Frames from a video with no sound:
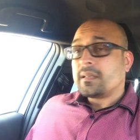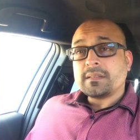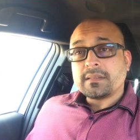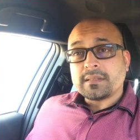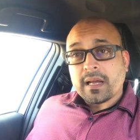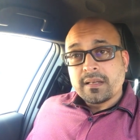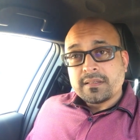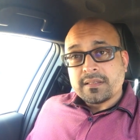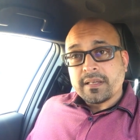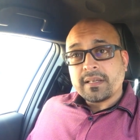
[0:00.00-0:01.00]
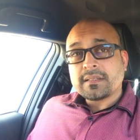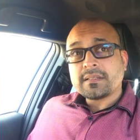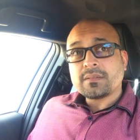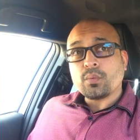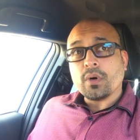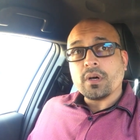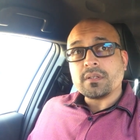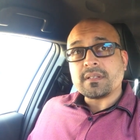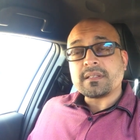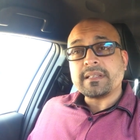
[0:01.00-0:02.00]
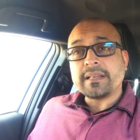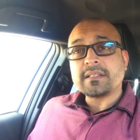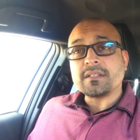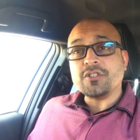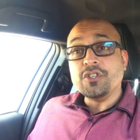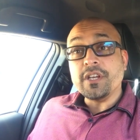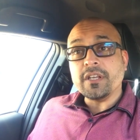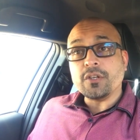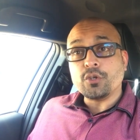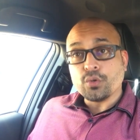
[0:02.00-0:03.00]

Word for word: Standard 6 was 6G2.